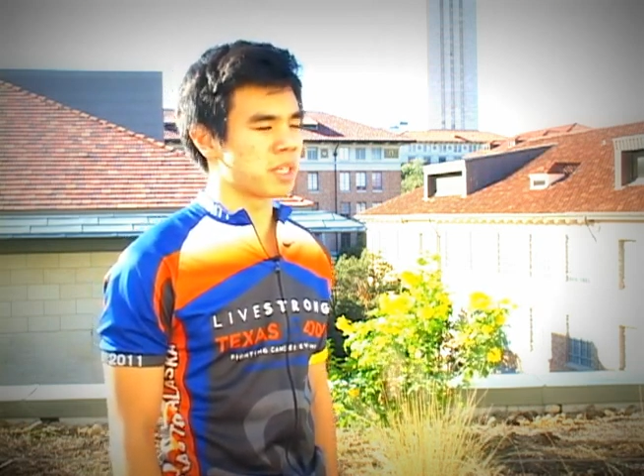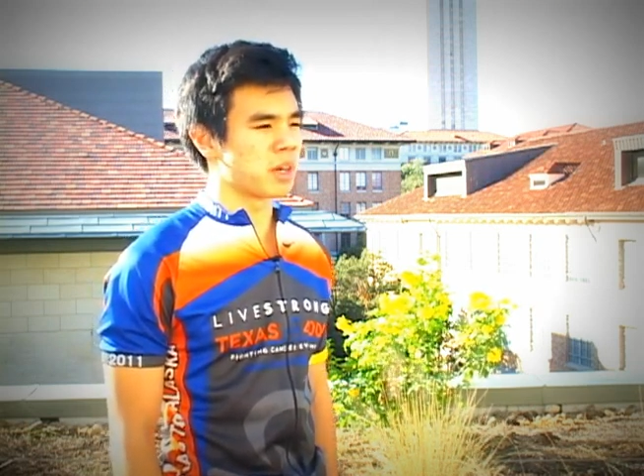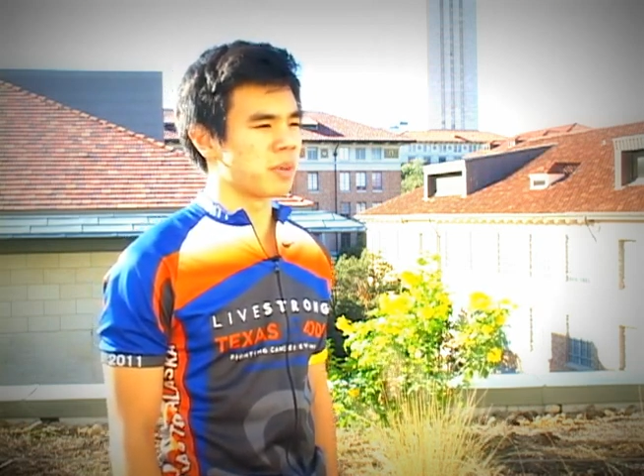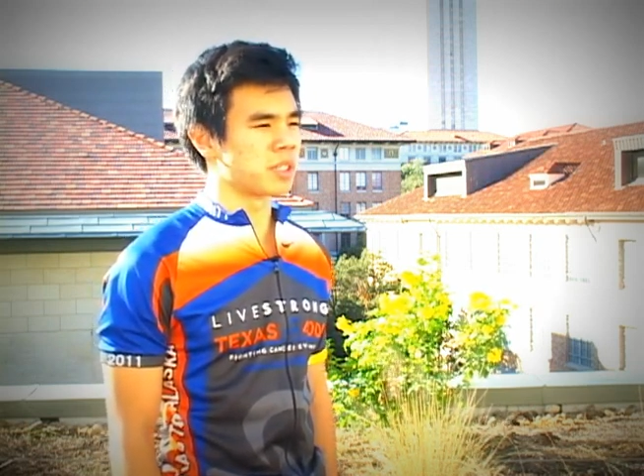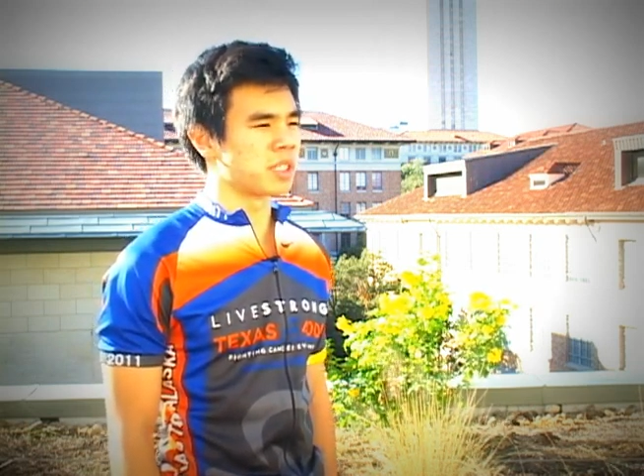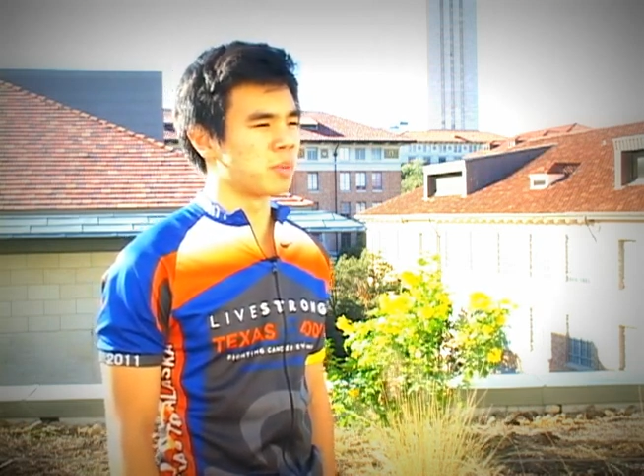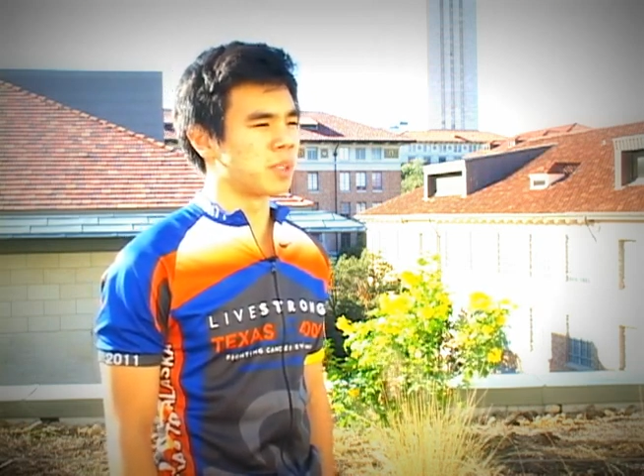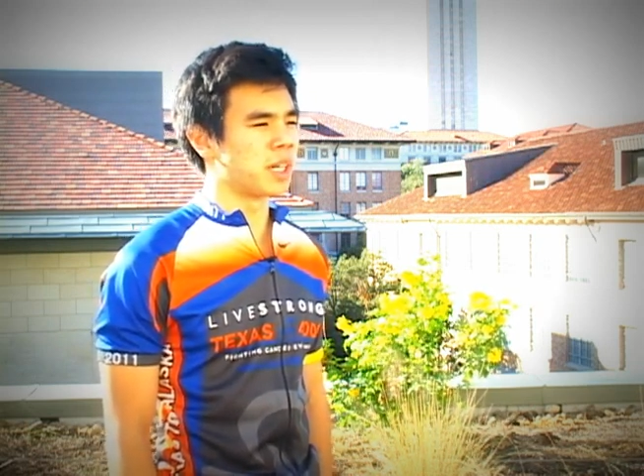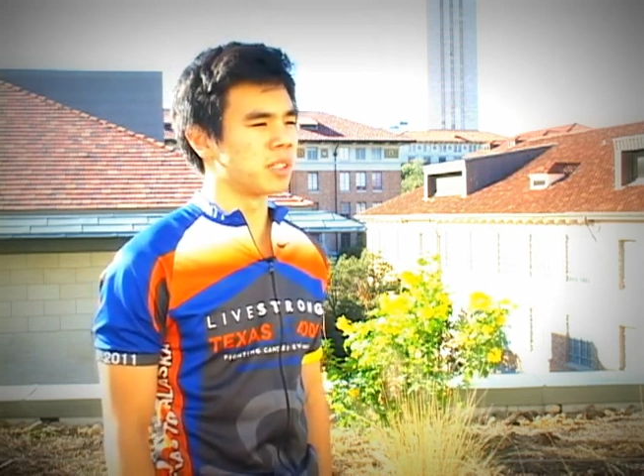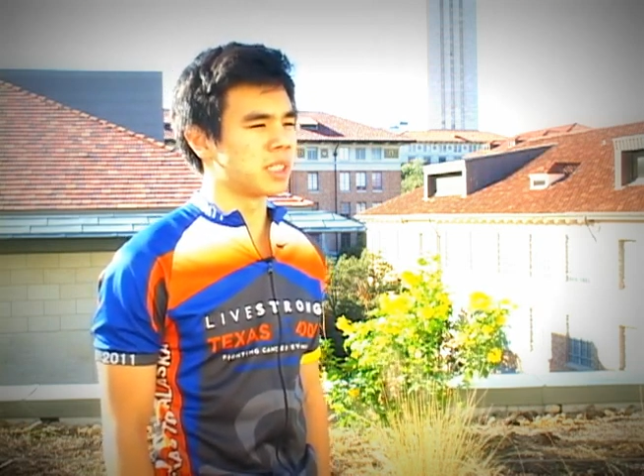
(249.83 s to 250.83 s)
summer to
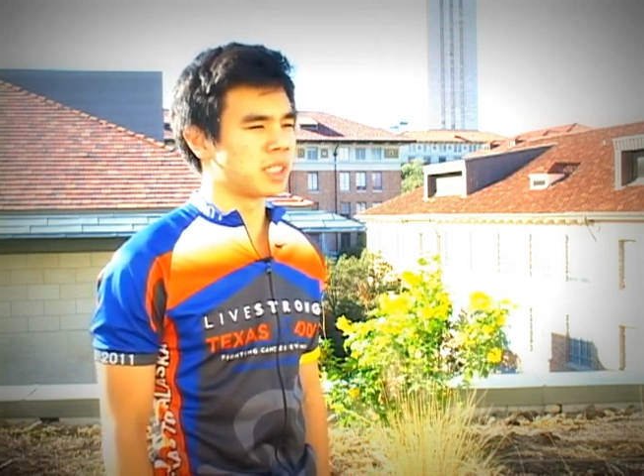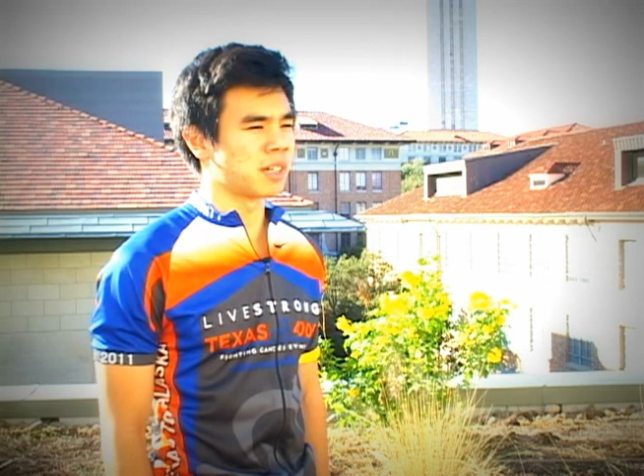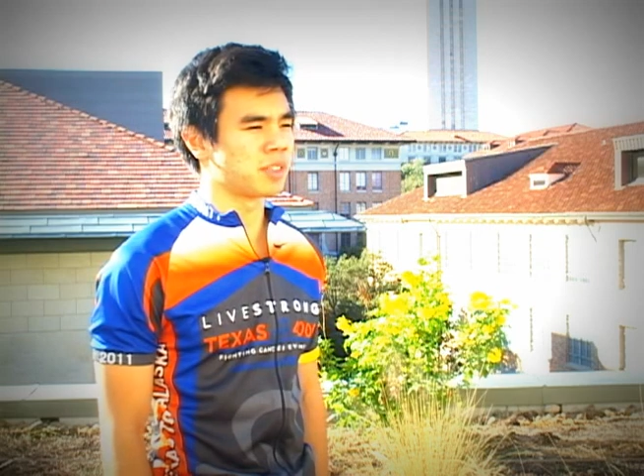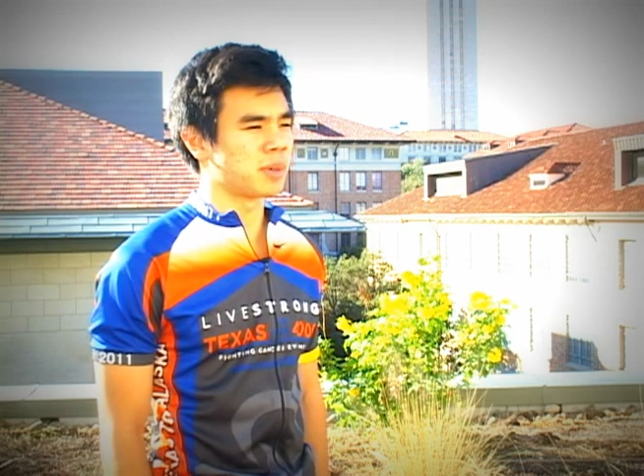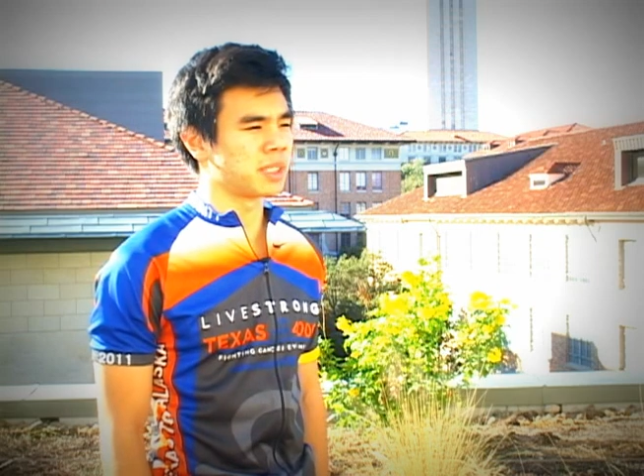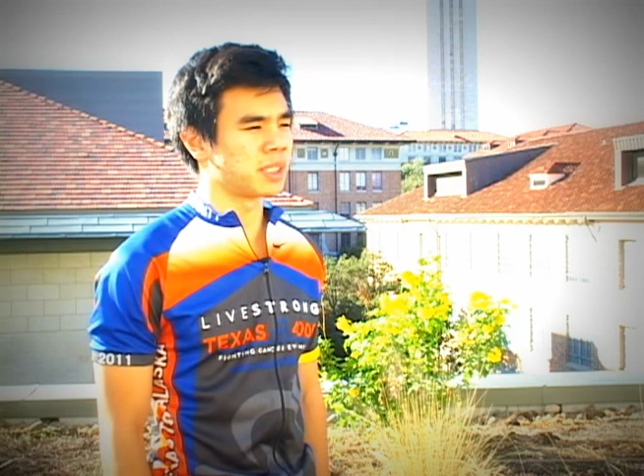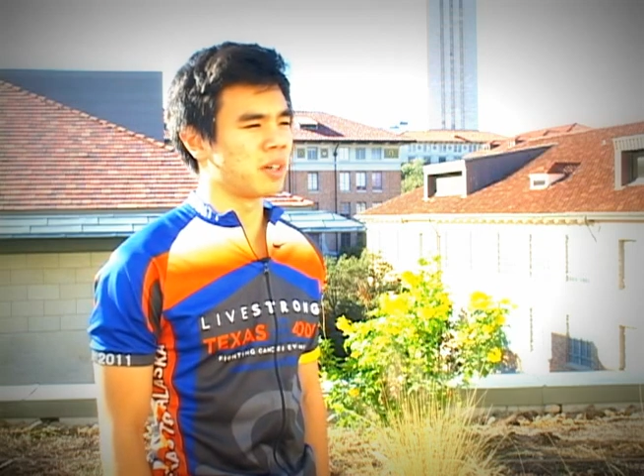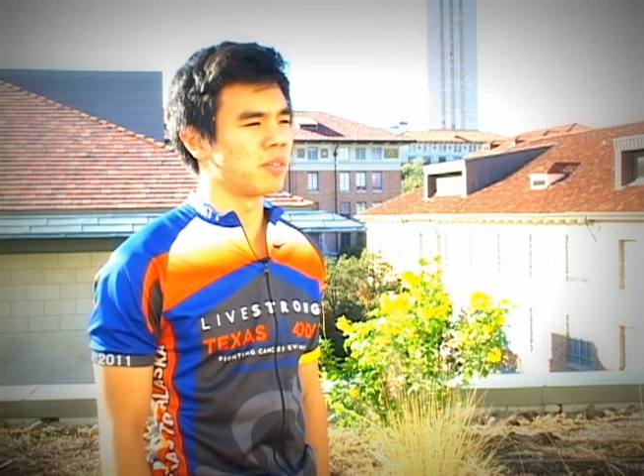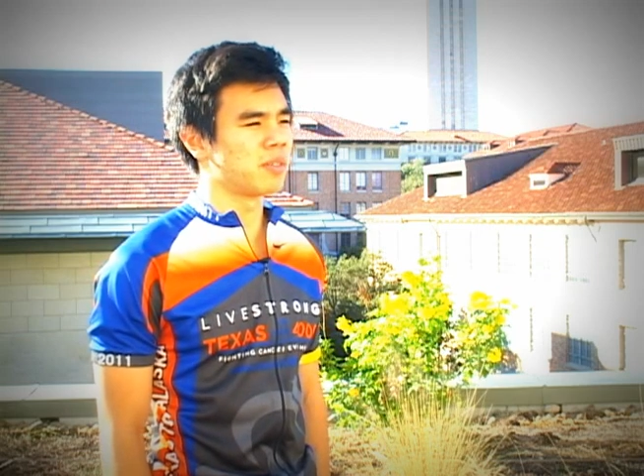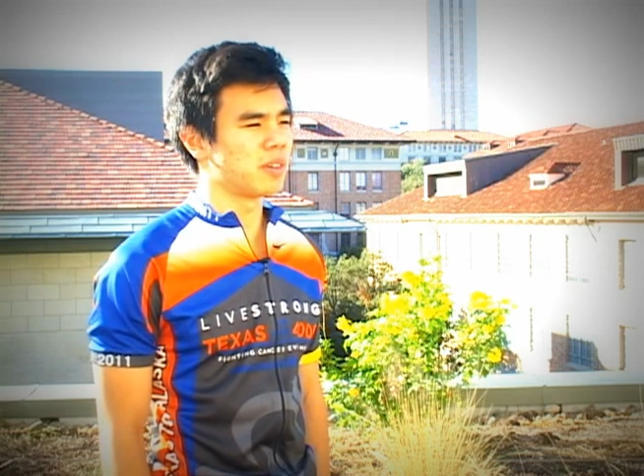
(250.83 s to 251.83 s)
someone else instead of to
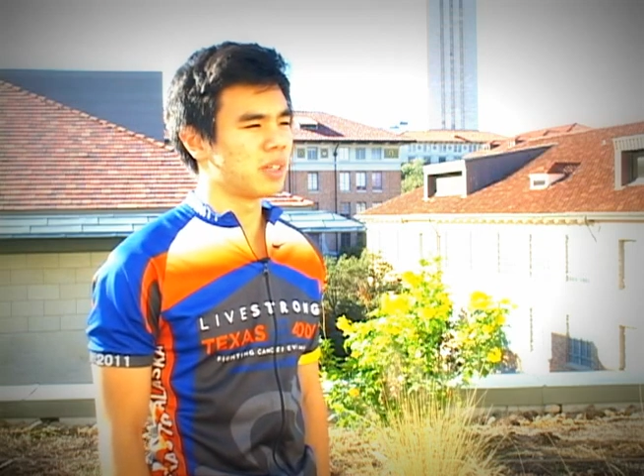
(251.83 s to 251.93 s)
myself.